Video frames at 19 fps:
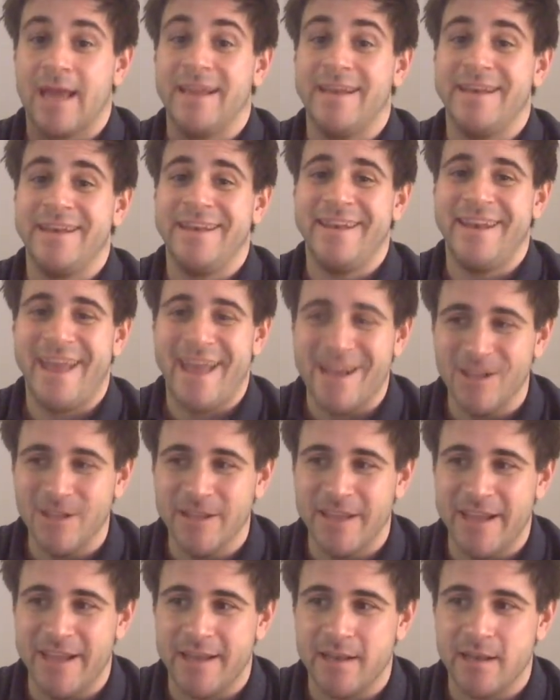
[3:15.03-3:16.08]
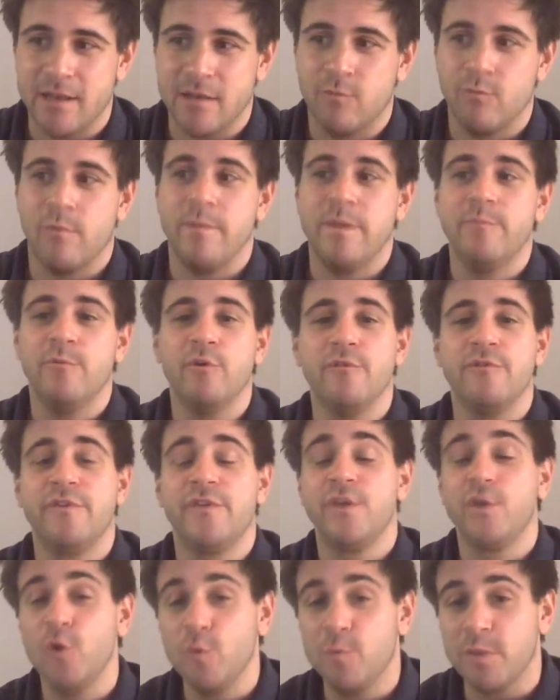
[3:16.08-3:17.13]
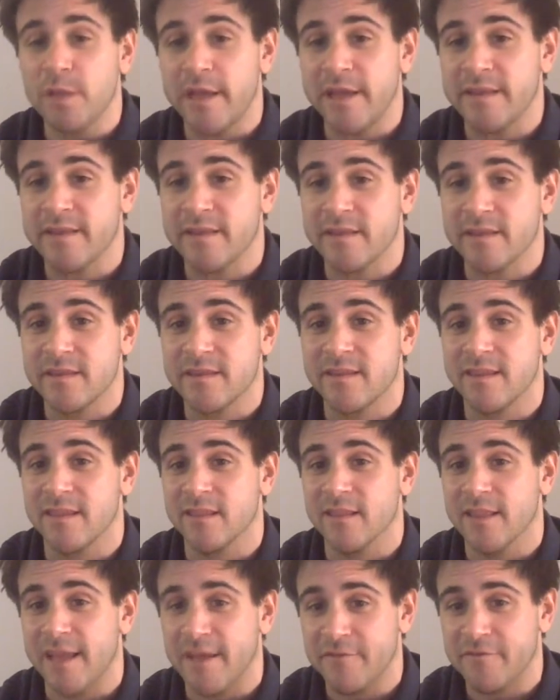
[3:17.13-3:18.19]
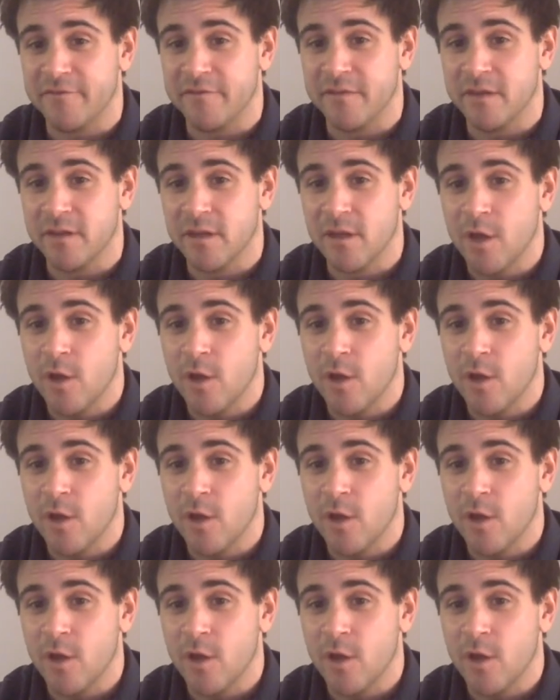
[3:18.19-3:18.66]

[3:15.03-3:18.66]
Nailed it. When we move 2 places to the left,